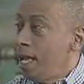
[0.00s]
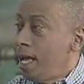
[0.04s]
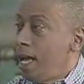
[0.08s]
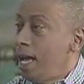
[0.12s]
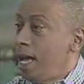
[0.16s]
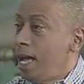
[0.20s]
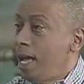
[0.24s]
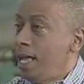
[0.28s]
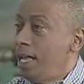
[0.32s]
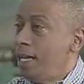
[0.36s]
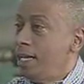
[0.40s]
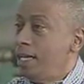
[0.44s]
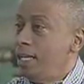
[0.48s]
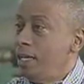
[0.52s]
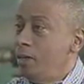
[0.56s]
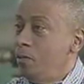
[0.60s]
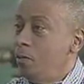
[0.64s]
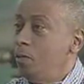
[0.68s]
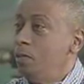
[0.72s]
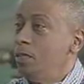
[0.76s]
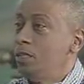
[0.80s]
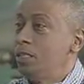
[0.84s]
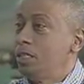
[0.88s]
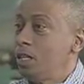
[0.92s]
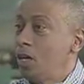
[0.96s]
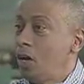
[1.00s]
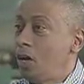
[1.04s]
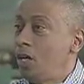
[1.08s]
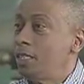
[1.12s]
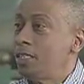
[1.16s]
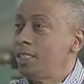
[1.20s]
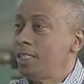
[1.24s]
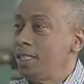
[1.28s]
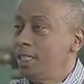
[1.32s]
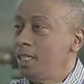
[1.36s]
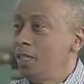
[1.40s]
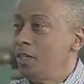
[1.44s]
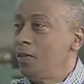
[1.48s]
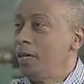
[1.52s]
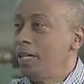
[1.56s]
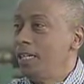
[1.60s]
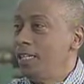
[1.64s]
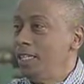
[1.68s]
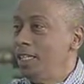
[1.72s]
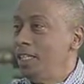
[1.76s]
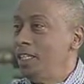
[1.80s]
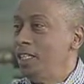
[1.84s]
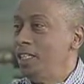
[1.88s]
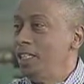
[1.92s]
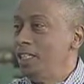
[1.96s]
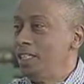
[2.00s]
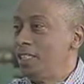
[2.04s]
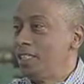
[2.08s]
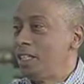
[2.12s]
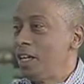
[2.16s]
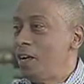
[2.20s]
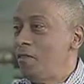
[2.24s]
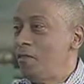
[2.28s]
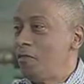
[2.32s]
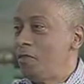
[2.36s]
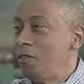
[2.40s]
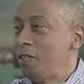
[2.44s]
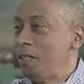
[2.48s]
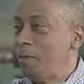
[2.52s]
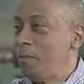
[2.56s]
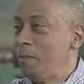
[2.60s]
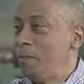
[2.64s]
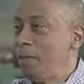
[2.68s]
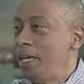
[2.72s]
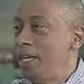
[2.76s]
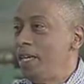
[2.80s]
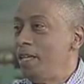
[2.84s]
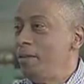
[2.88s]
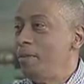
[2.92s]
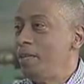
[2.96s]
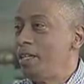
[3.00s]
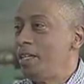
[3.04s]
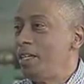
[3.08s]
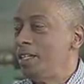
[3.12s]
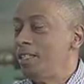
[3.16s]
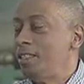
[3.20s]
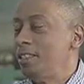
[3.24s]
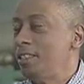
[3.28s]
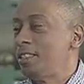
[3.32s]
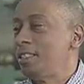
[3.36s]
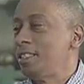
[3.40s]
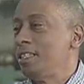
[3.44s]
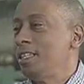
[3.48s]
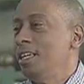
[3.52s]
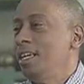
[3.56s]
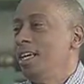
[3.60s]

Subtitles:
And it was causing a great deal of discomfort and pain, because